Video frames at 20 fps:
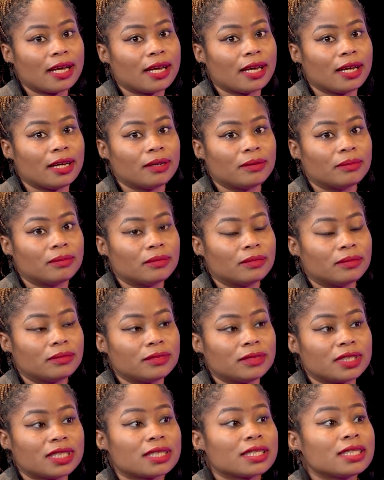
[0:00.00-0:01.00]

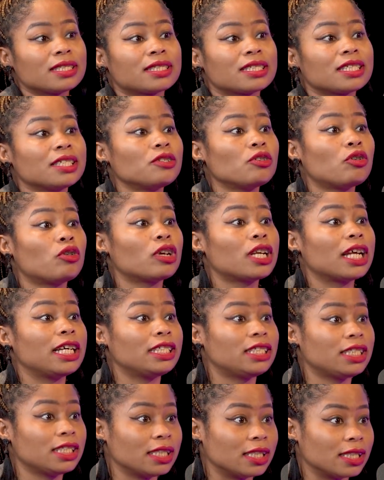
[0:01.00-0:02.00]
the 16 other
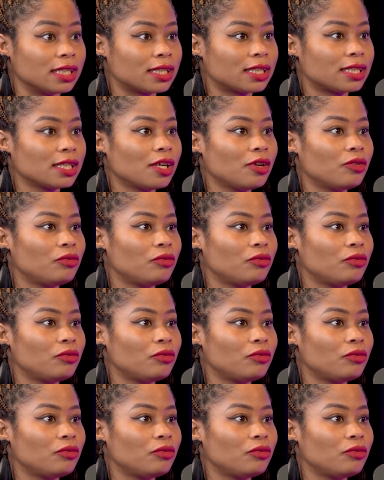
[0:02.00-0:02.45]
genes,